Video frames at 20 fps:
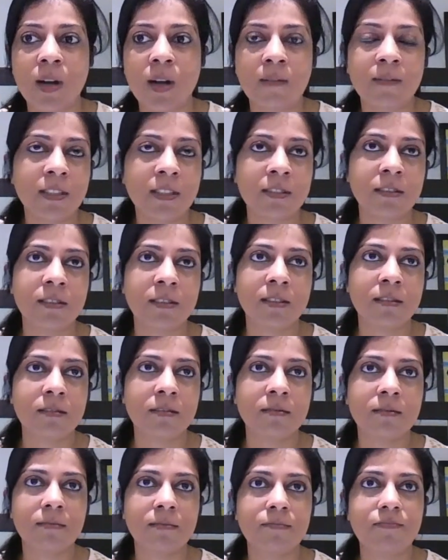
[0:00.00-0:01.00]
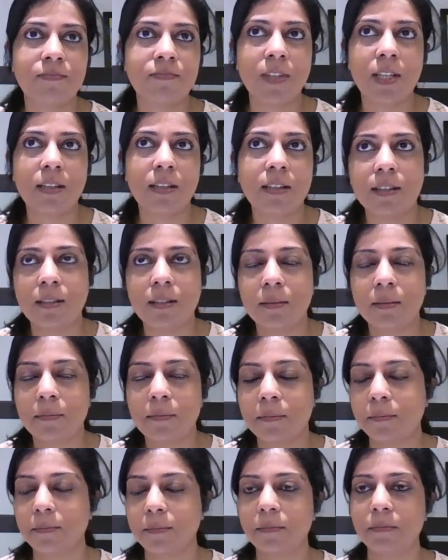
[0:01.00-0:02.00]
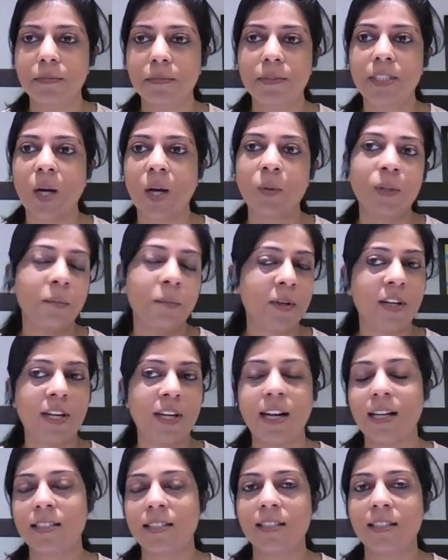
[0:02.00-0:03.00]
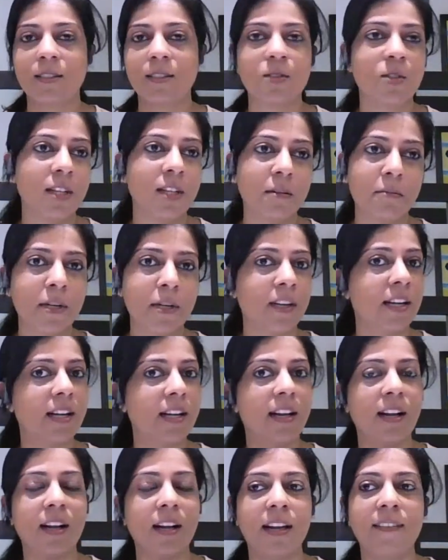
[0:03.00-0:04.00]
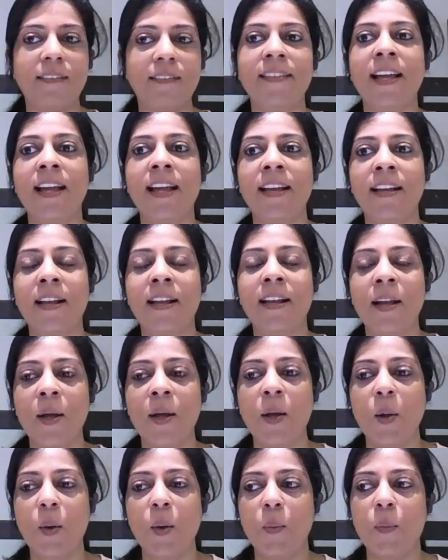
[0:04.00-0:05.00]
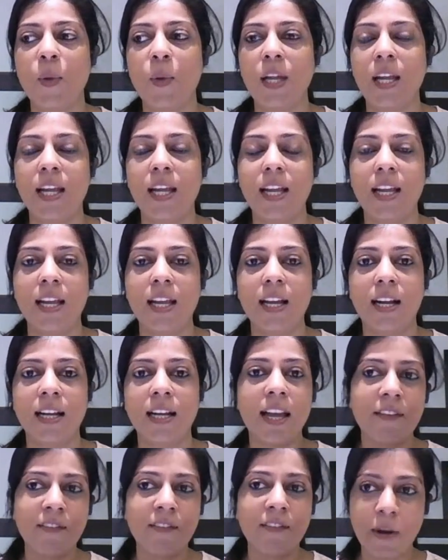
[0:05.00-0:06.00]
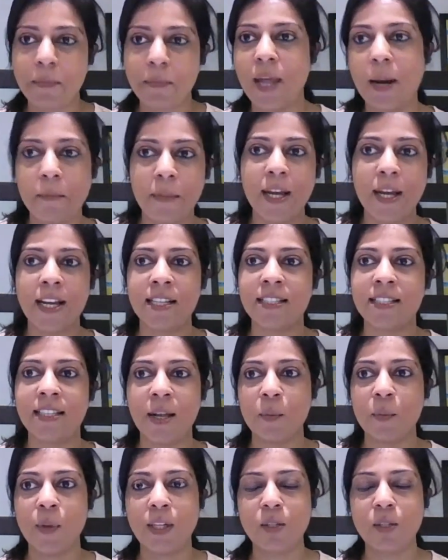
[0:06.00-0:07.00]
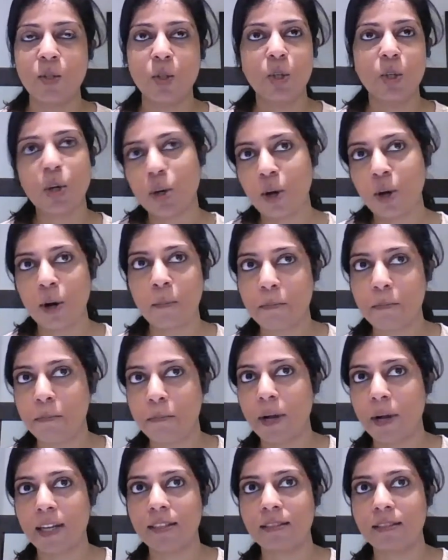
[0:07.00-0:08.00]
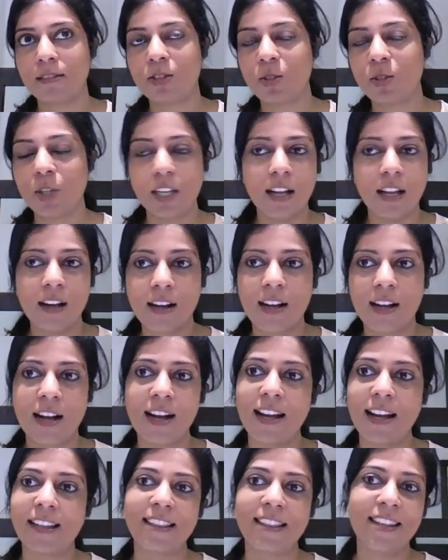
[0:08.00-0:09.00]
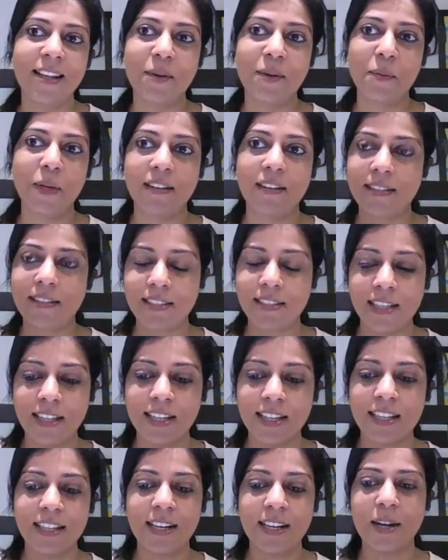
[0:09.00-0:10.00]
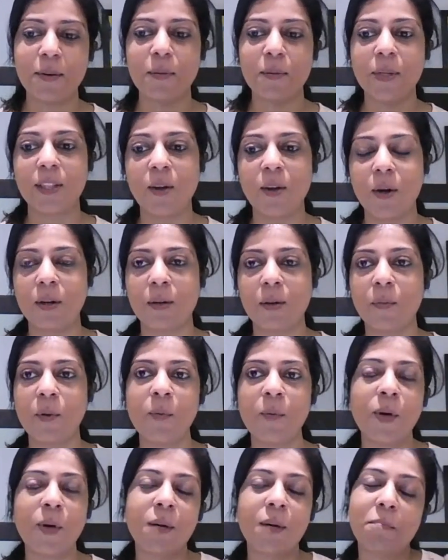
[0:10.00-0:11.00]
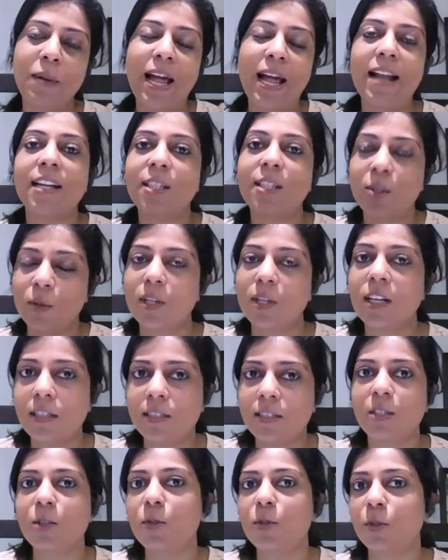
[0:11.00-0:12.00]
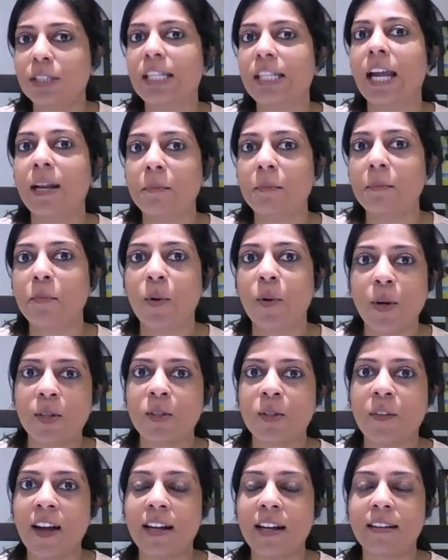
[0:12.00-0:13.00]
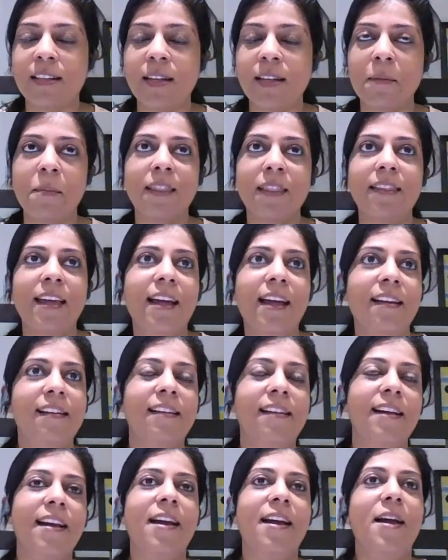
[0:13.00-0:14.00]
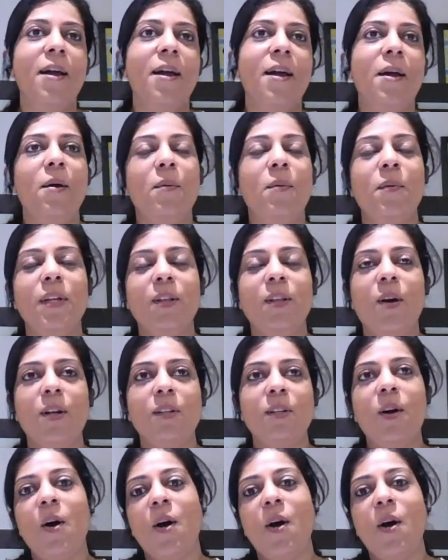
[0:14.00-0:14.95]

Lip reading: traveled in South America, Central America. And then we gave up that base and went to Europe and Sri Lanka. And then we returned and we thought we were planning to continue to stay in Puerto Vallarta. But then we thought,